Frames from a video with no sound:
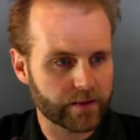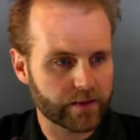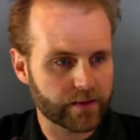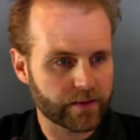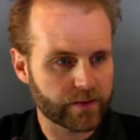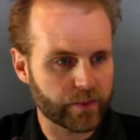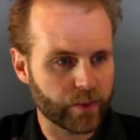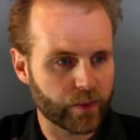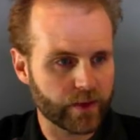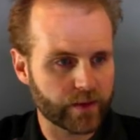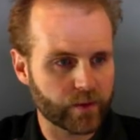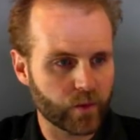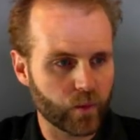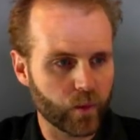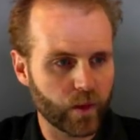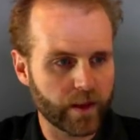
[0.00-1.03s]
to
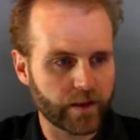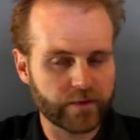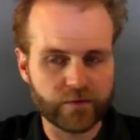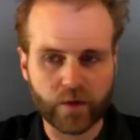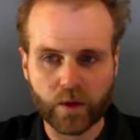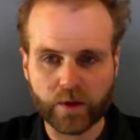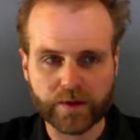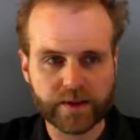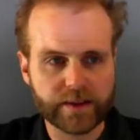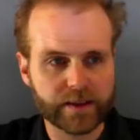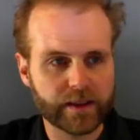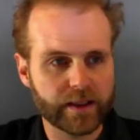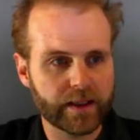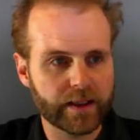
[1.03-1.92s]
0.1 volts